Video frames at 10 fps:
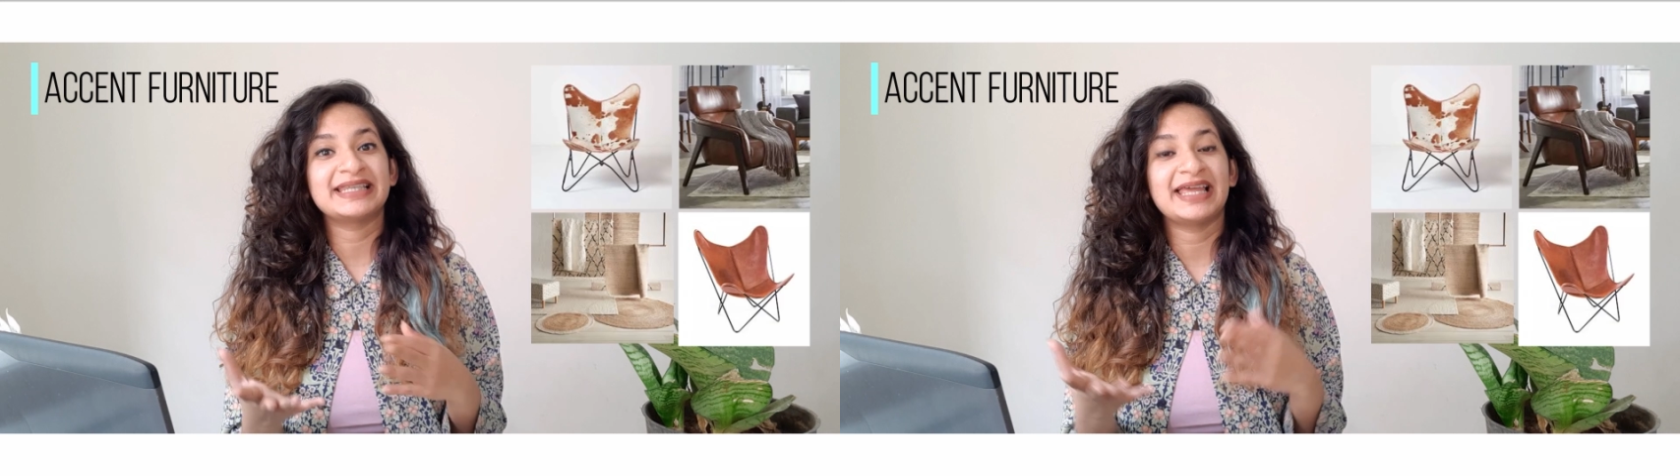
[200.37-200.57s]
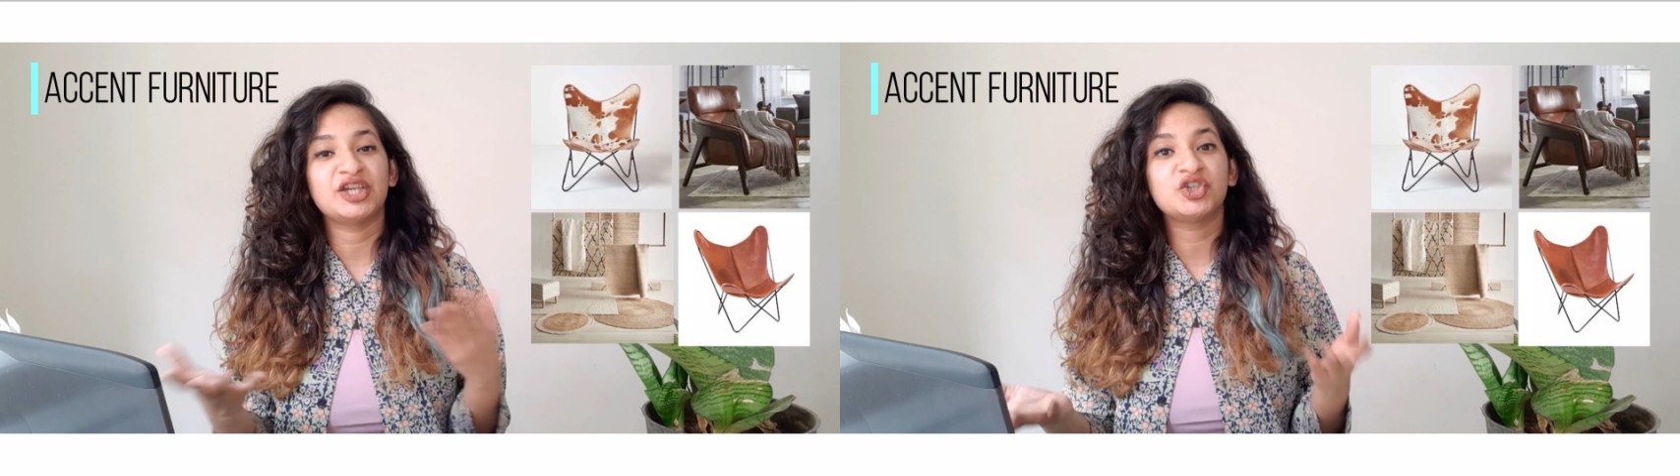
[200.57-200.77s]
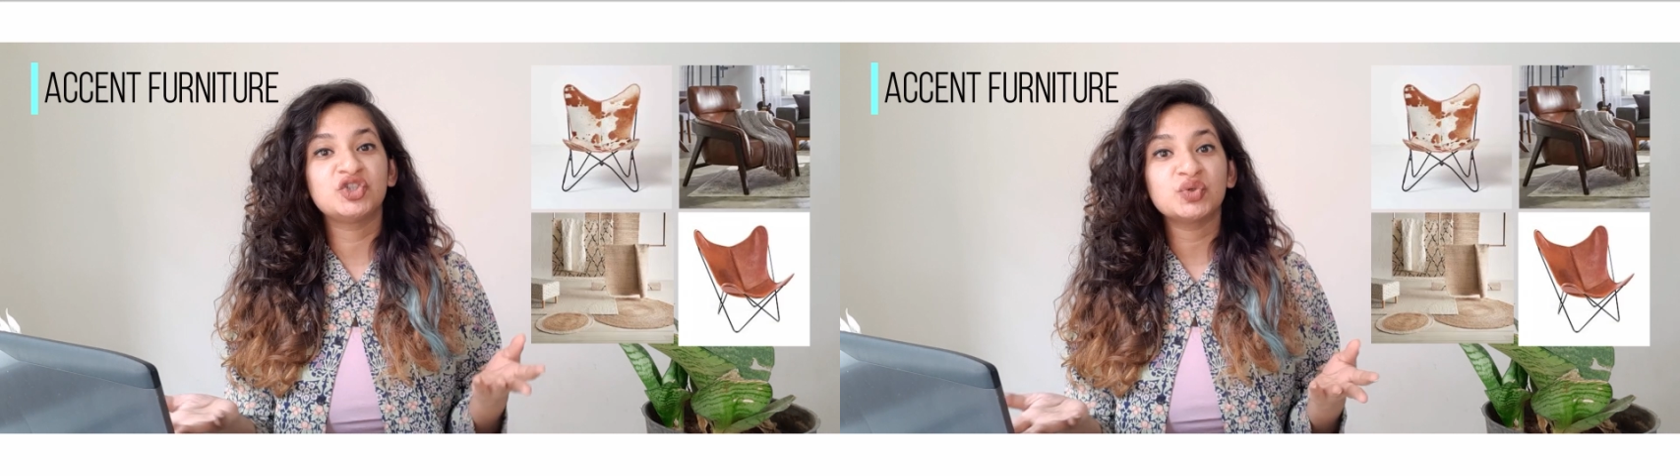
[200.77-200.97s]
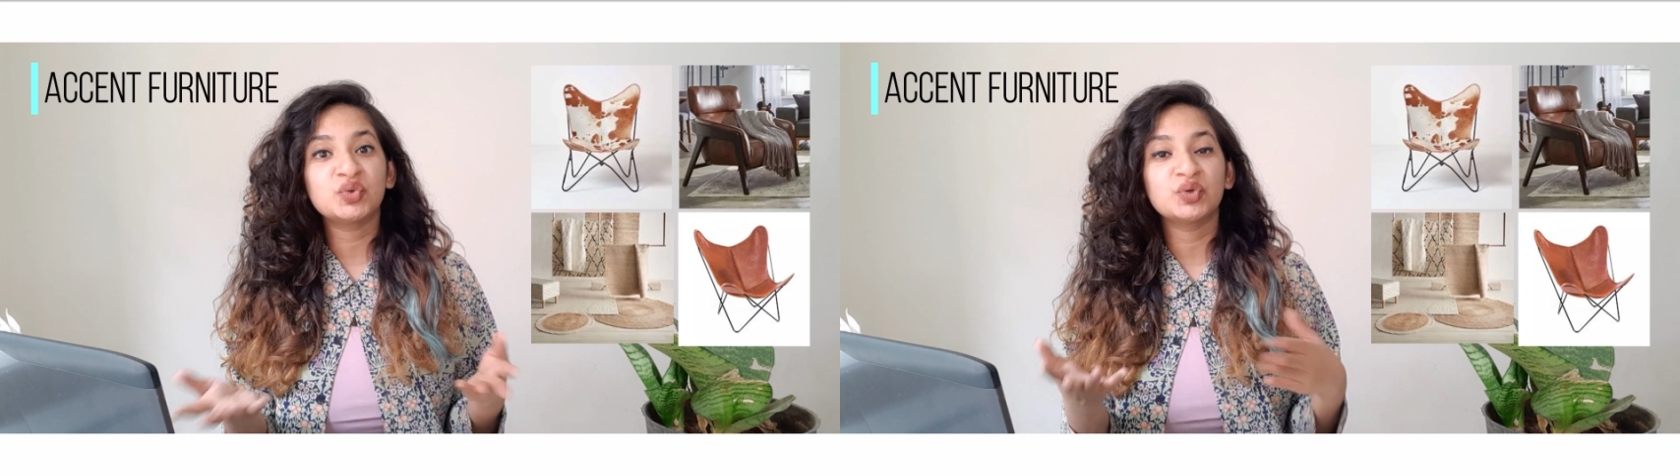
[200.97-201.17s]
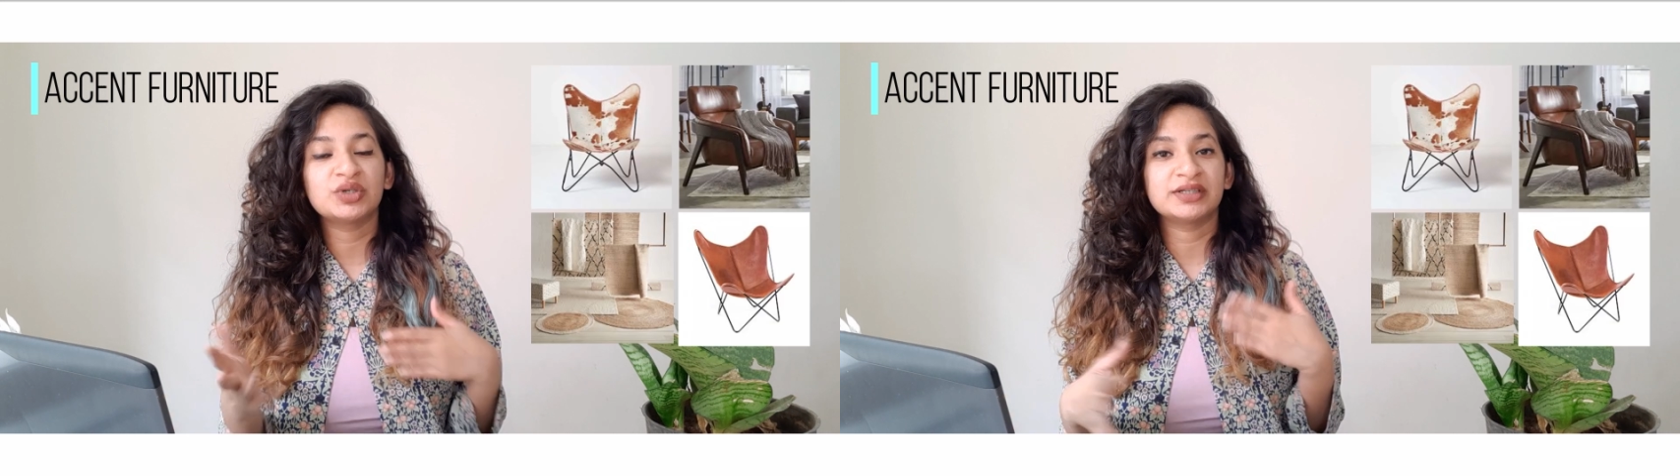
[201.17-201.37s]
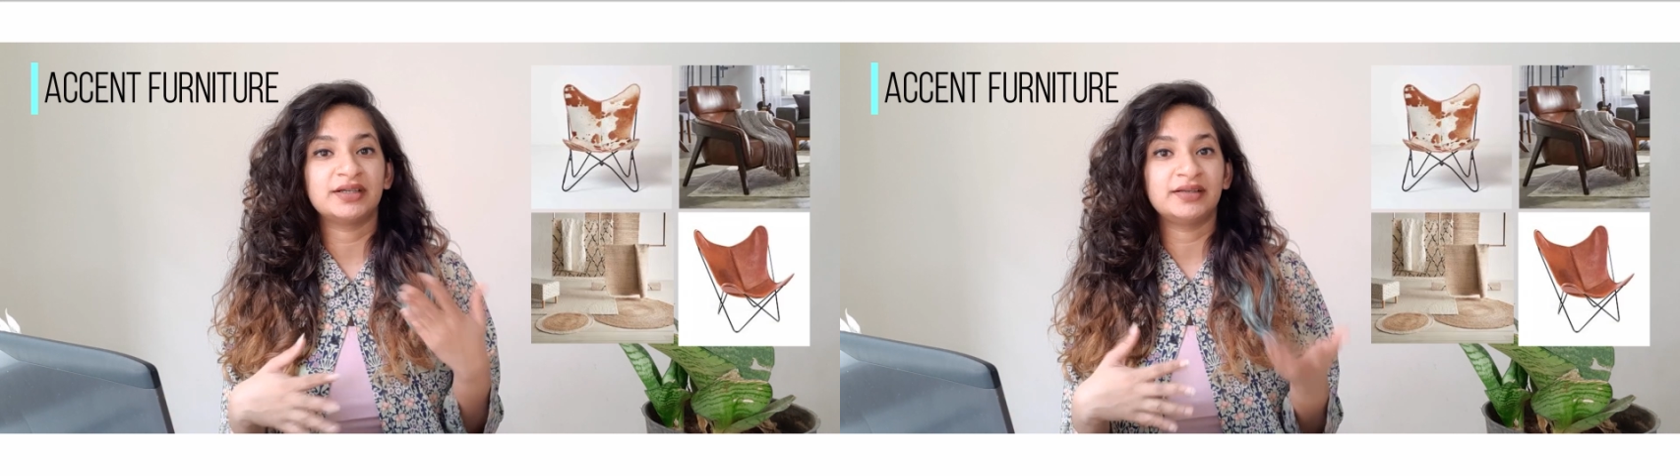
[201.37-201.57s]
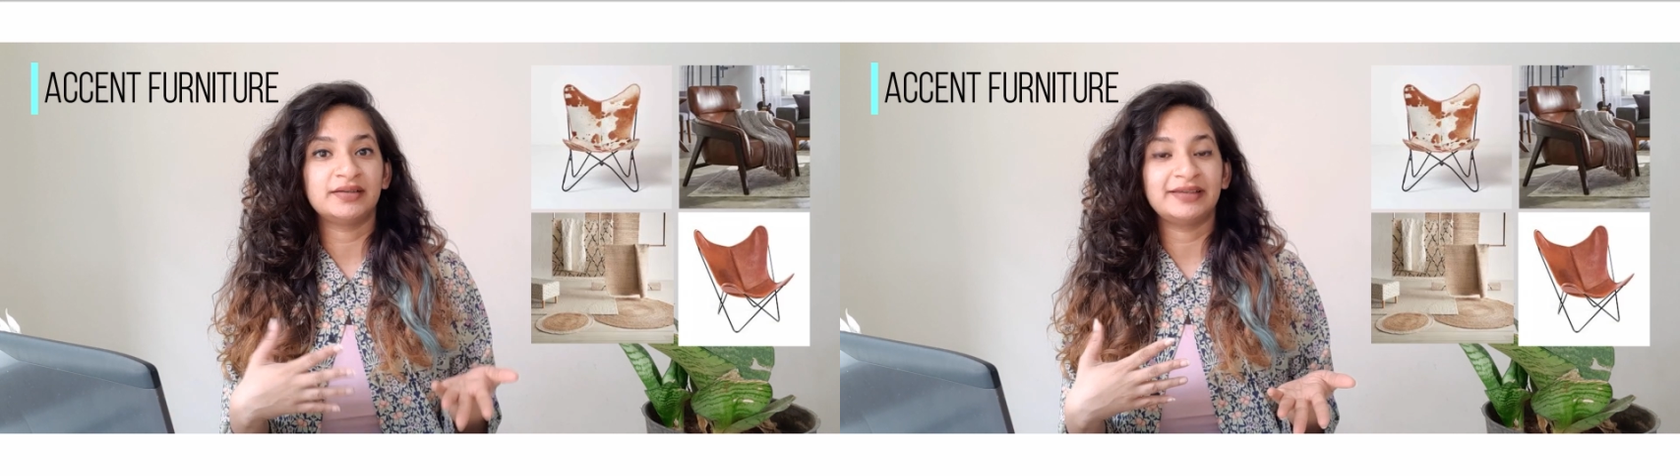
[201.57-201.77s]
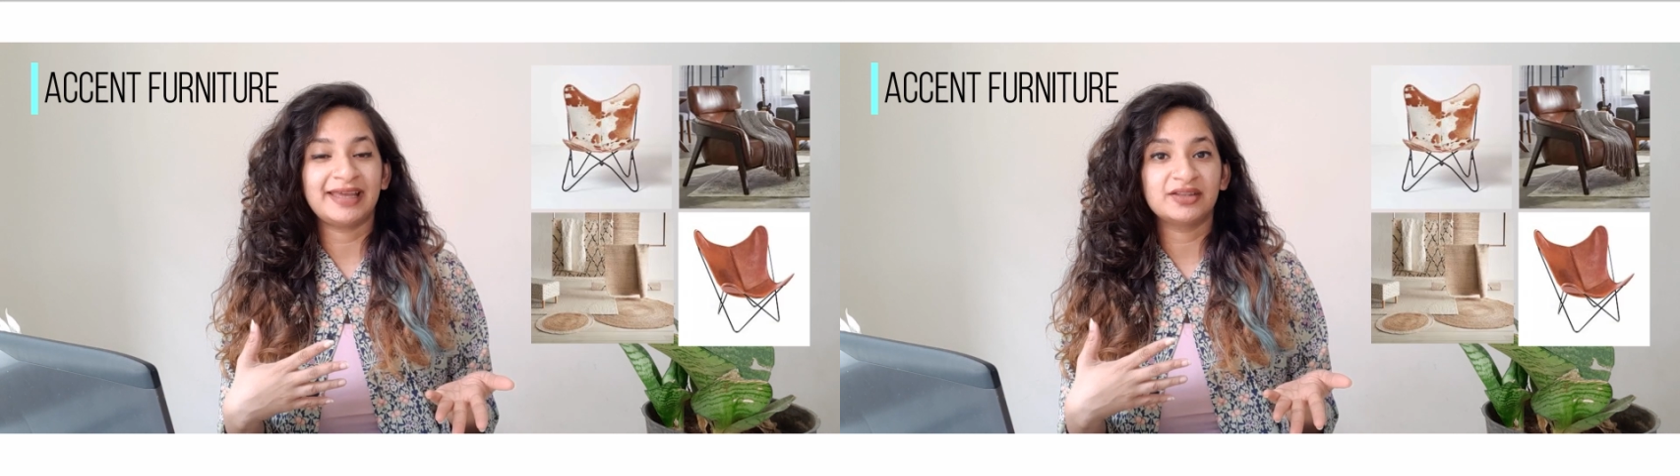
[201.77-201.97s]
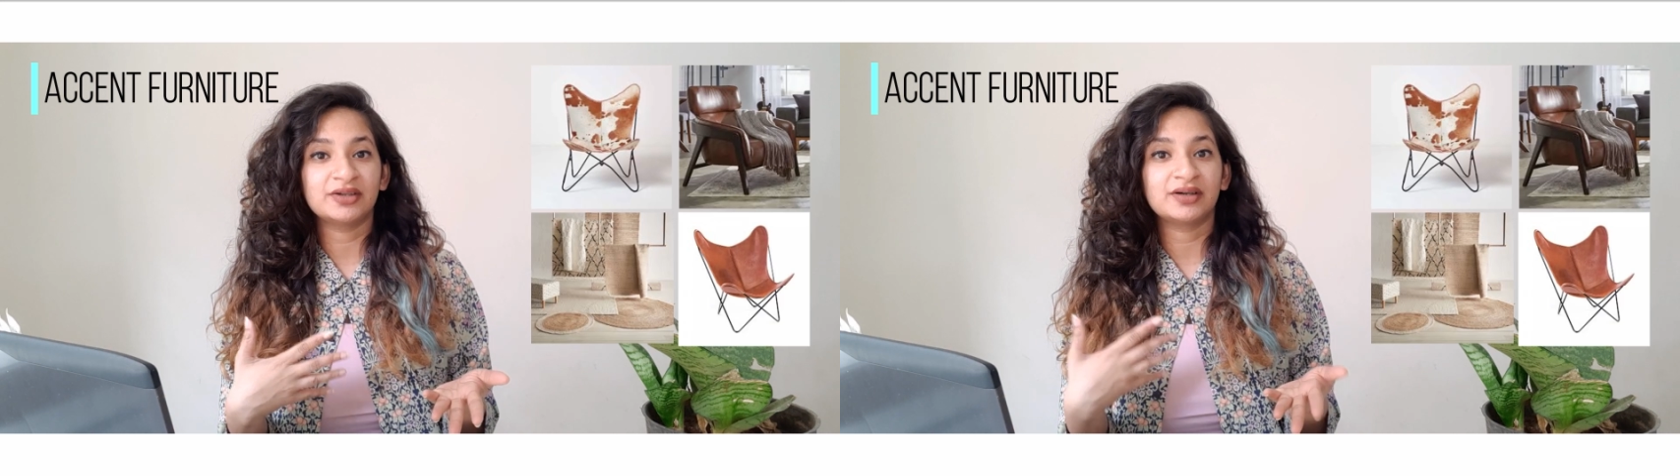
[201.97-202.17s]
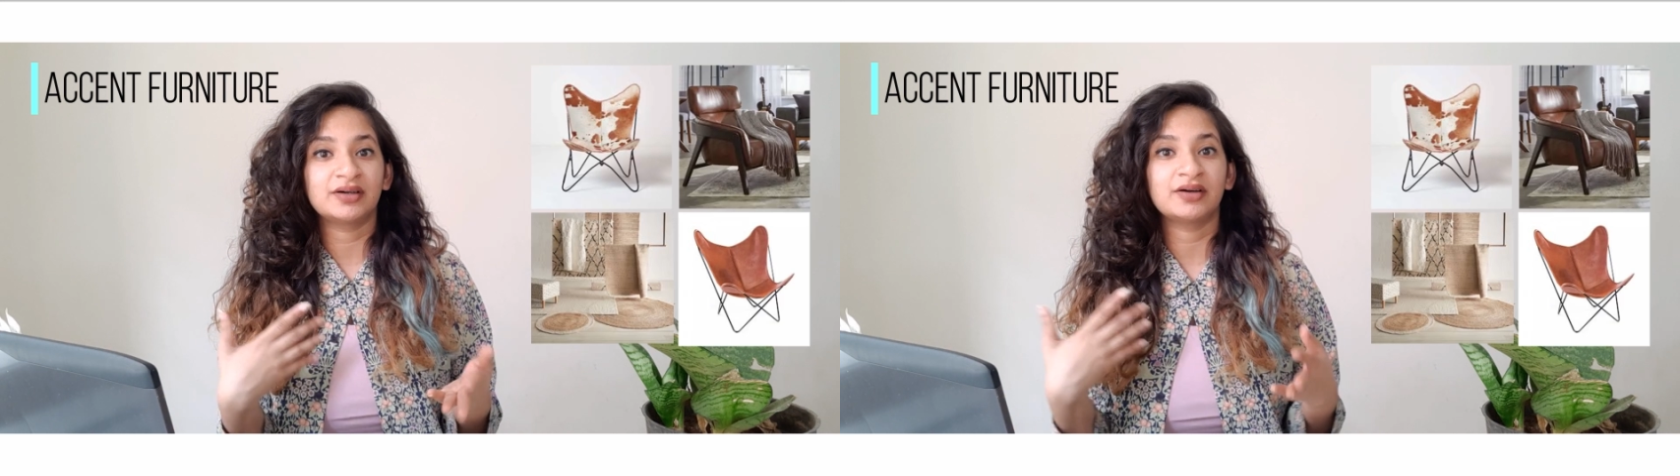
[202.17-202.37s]
like jute,
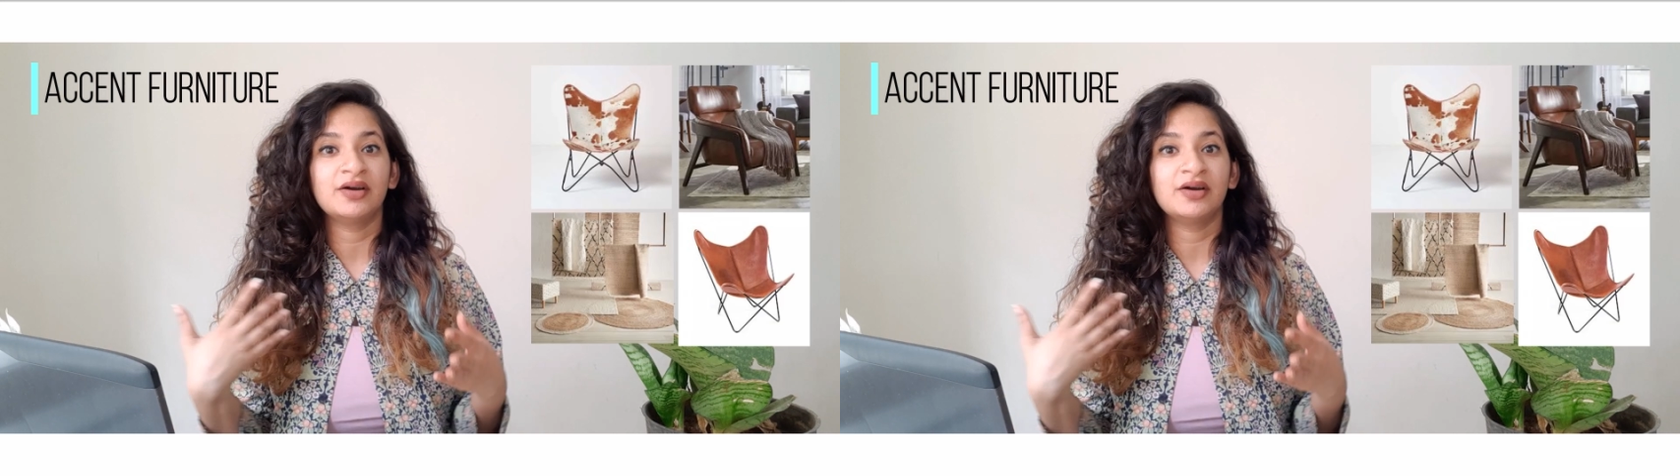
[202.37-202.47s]
leather,